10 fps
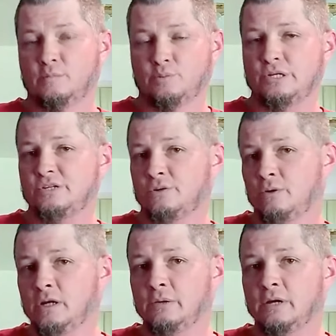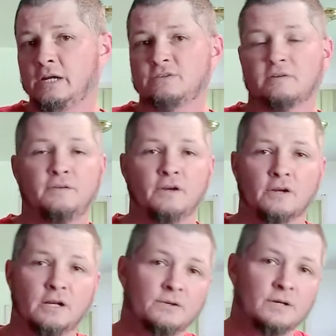pretty soon anyway, so I figured
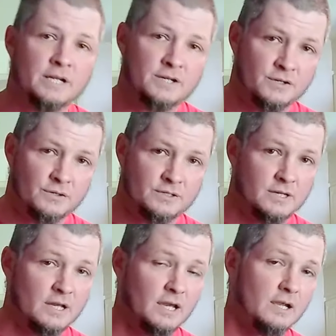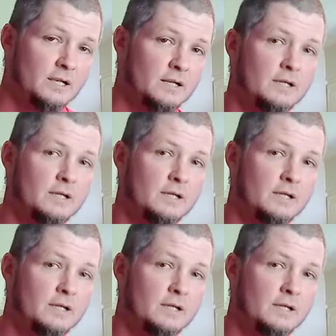I'd go ahead and do it today